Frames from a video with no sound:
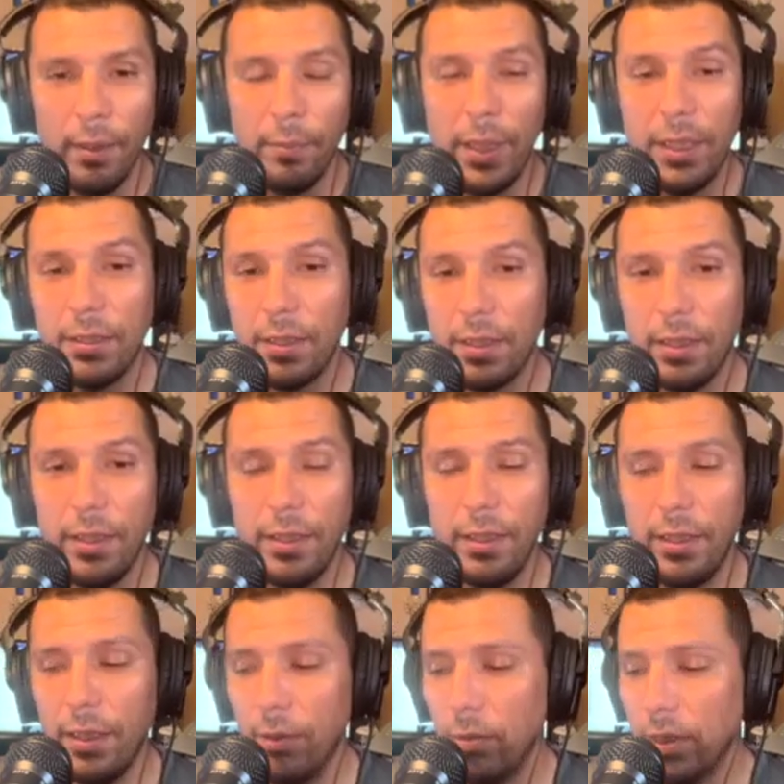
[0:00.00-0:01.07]

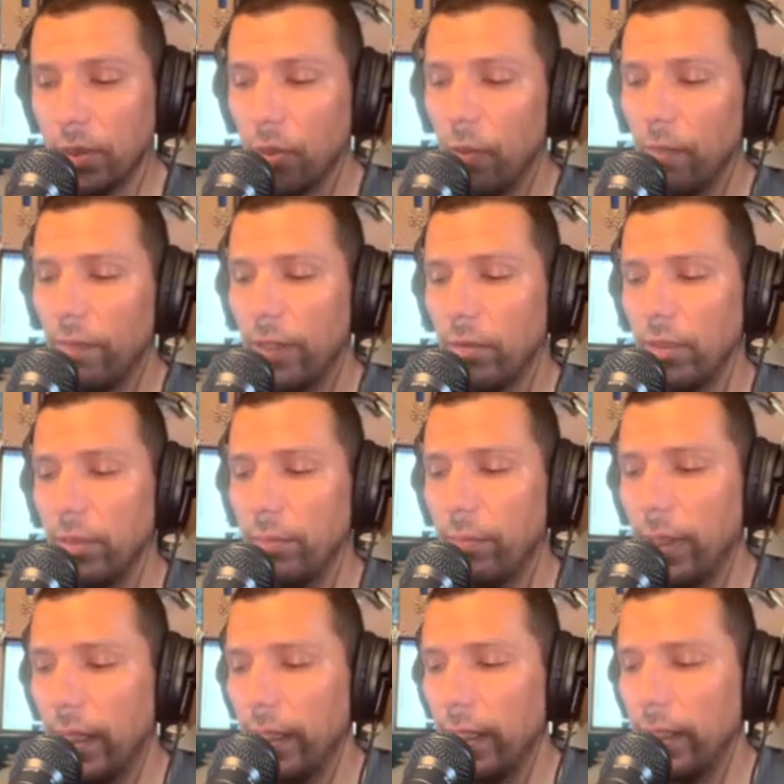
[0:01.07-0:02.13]
Basically, it was co-founded
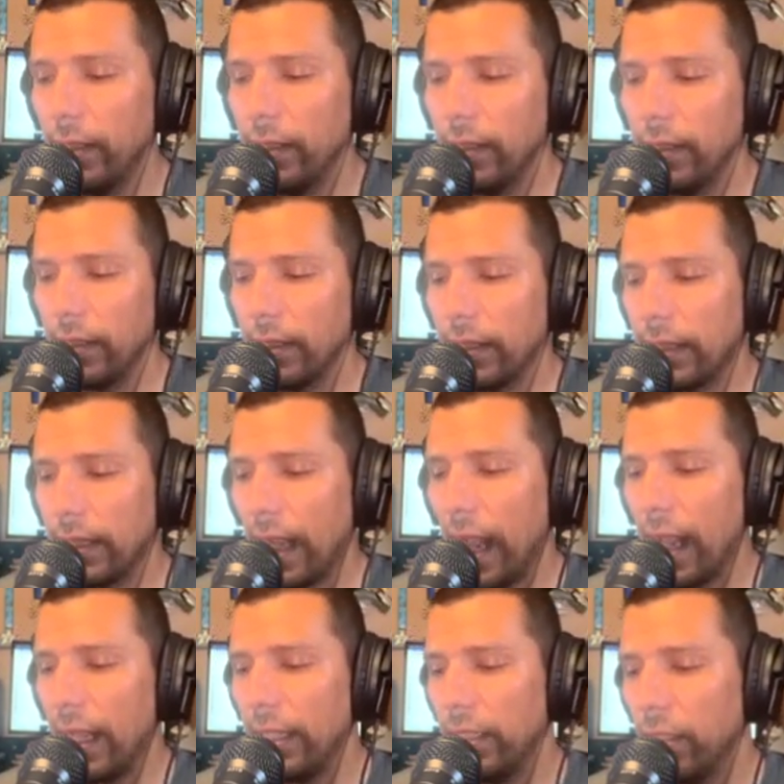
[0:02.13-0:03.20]
by
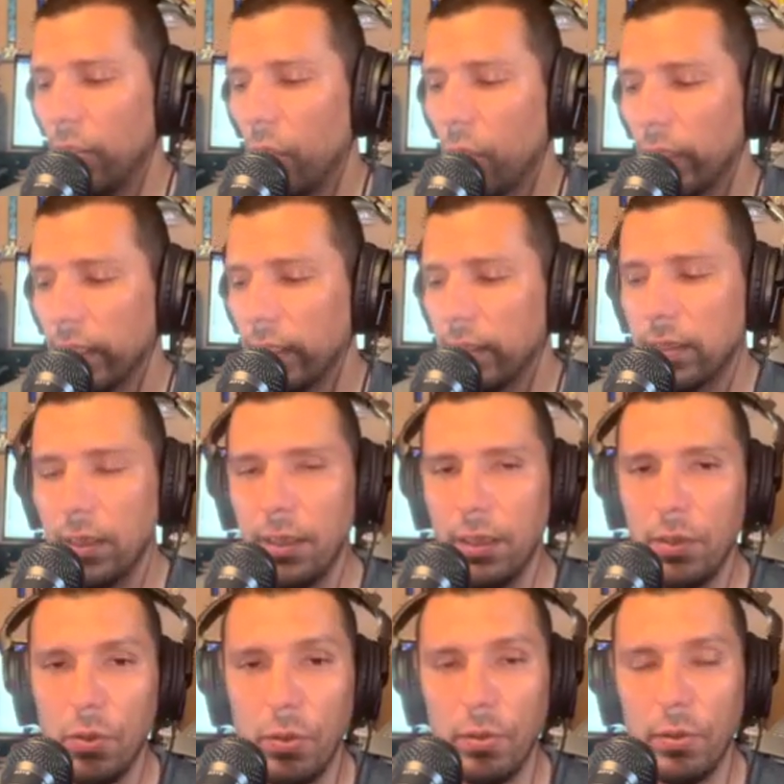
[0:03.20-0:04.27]
Guy Orgensen,
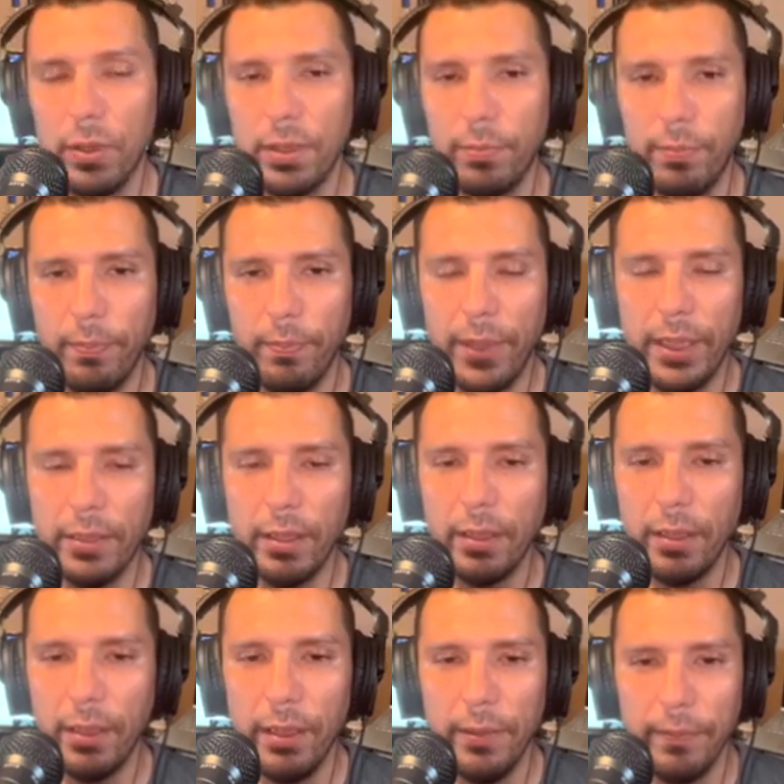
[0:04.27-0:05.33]
who is
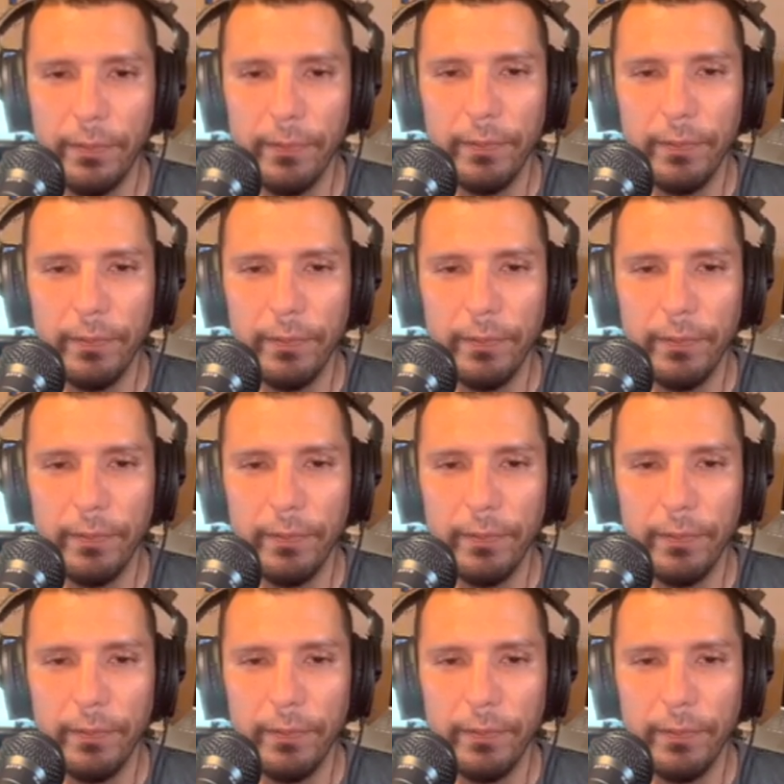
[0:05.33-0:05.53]
basically